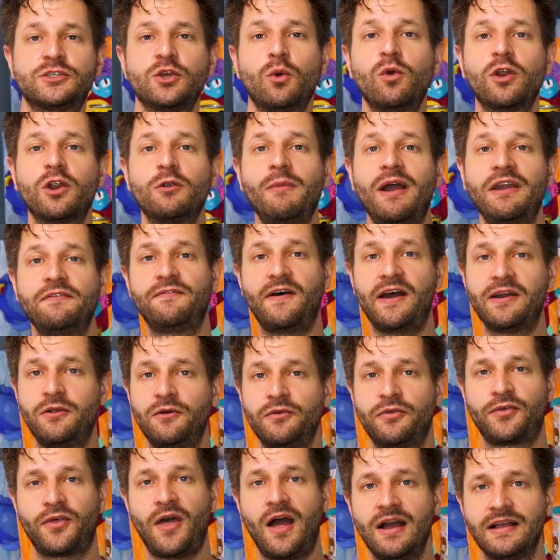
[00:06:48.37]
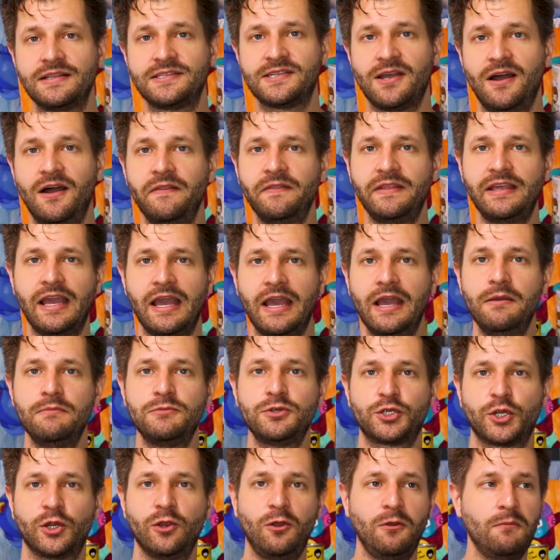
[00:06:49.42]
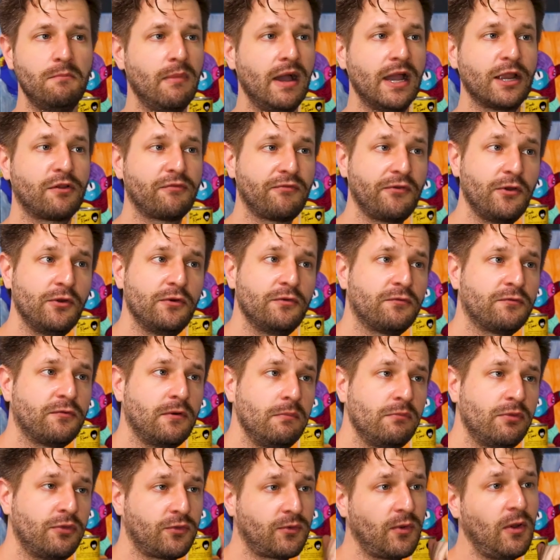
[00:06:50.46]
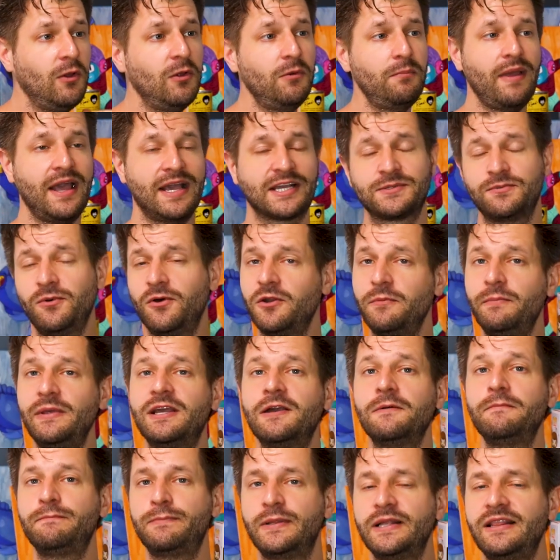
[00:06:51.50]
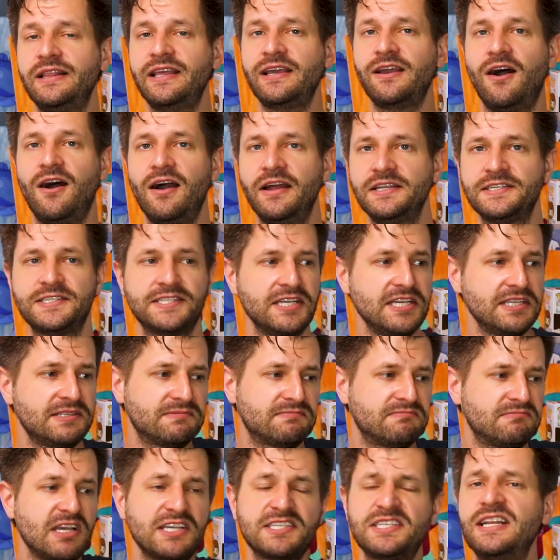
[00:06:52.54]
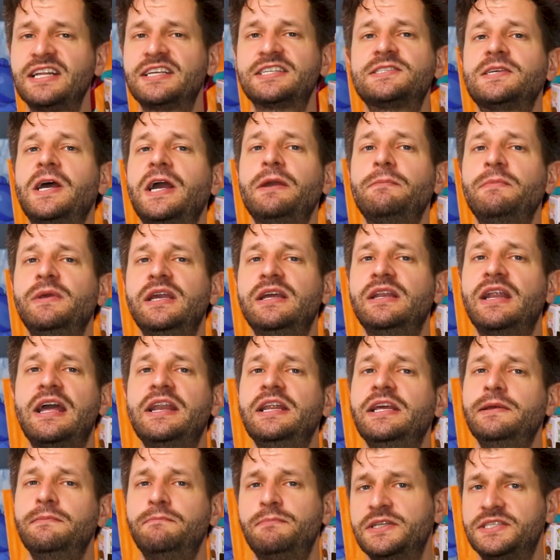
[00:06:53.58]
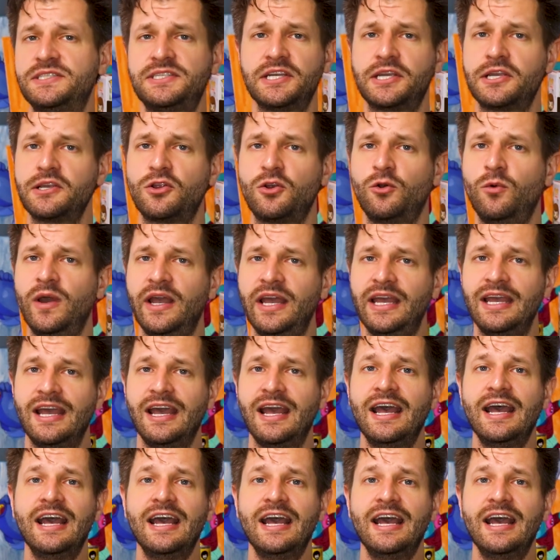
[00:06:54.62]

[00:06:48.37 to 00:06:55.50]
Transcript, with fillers: So what are my final thoughts on the M-Drill microphone from Max? Well, to be completely honest, it doesn't excite me in any particular way.